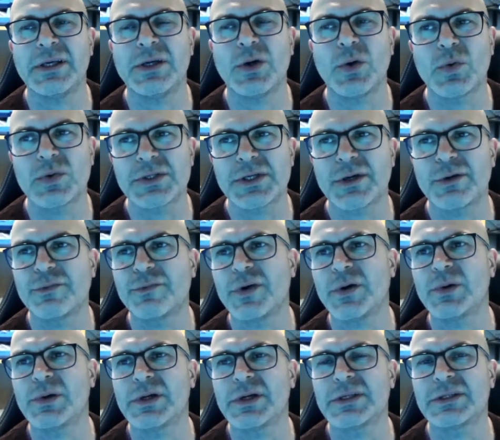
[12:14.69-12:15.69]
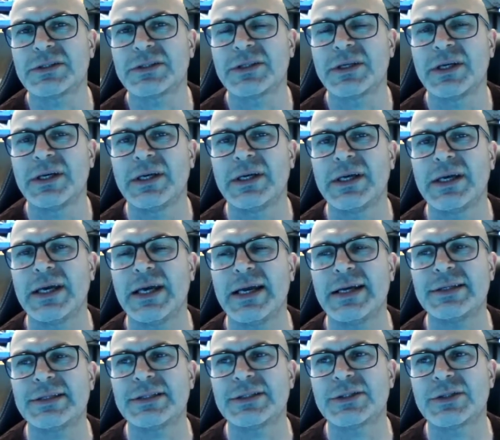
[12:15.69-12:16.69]
autofocus
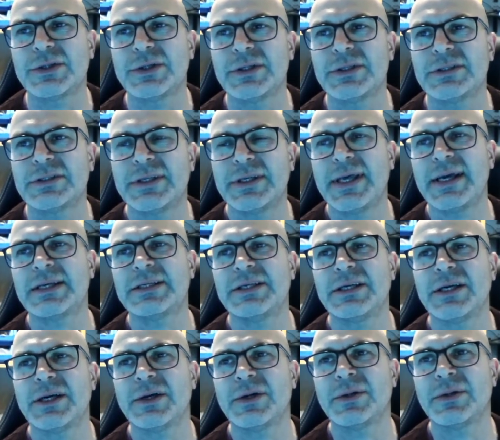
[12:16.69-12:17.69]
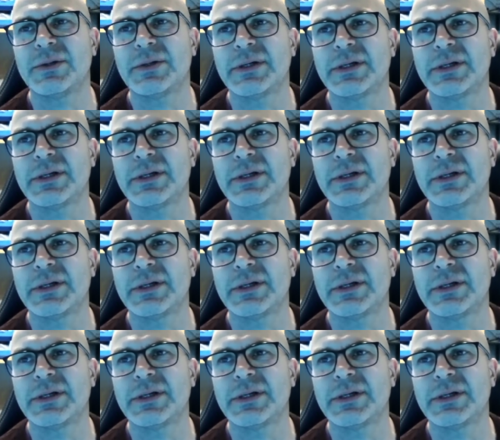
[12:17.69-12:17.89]
is as good as the Nexigo